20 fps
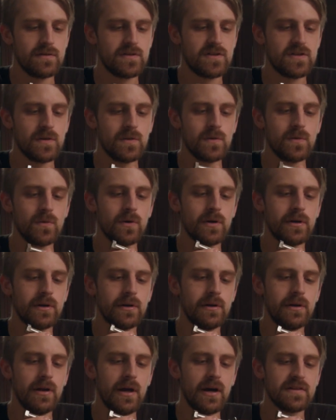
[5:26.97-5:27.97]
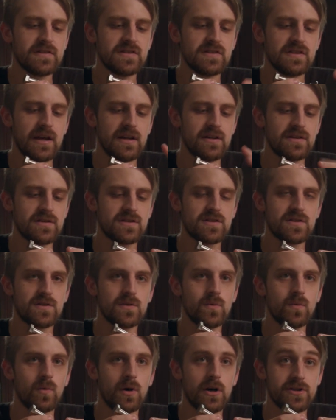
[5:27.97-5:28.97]
two nuts and
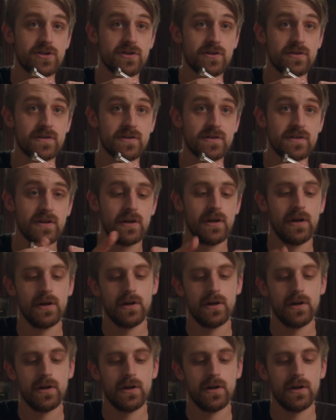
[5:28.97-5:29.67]
two washers.